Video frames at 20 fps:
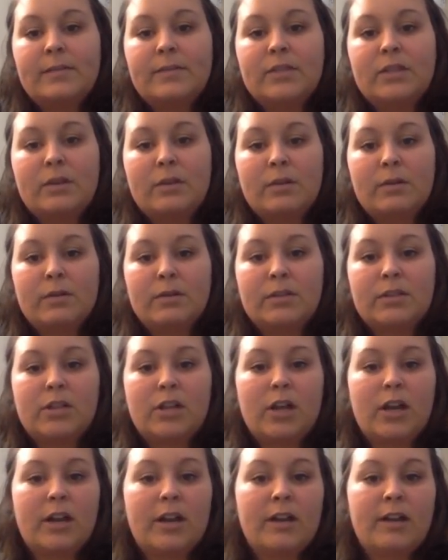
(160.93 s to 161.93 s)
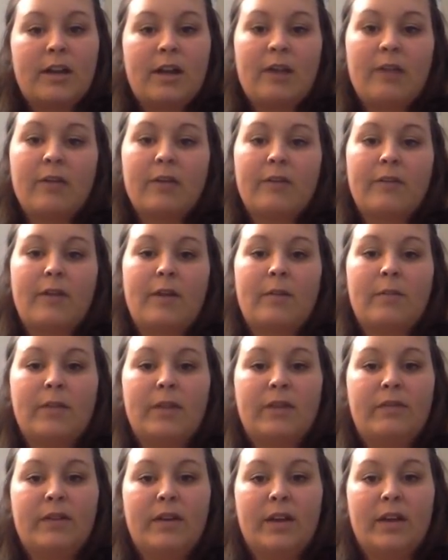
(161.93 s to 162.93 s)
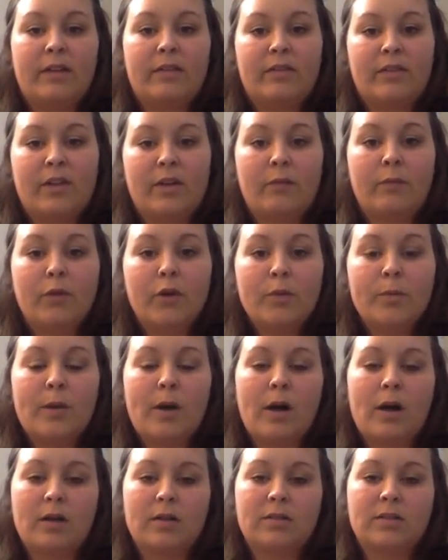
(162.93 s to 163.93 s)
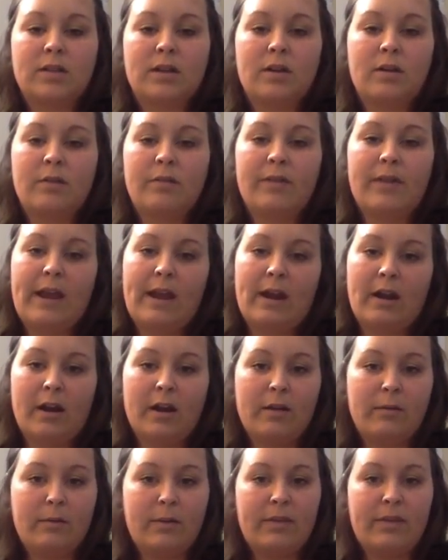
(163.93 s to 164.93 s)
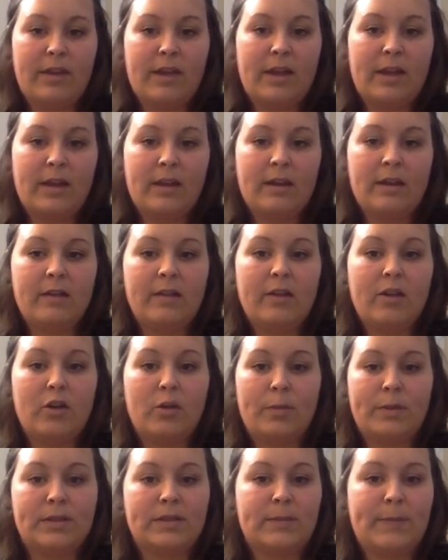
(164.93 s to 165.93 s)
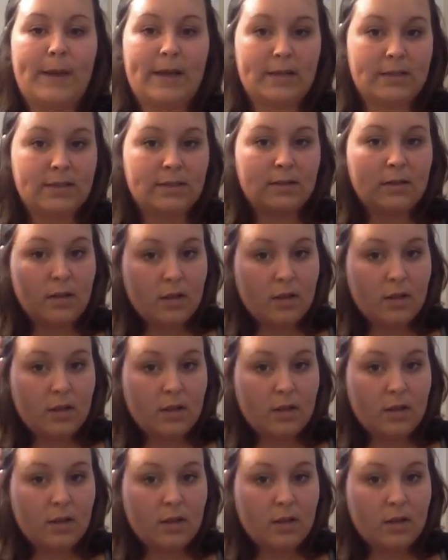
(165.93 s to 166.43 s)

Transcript: So it was targeted not only from leaving the room, but also the area within an open space.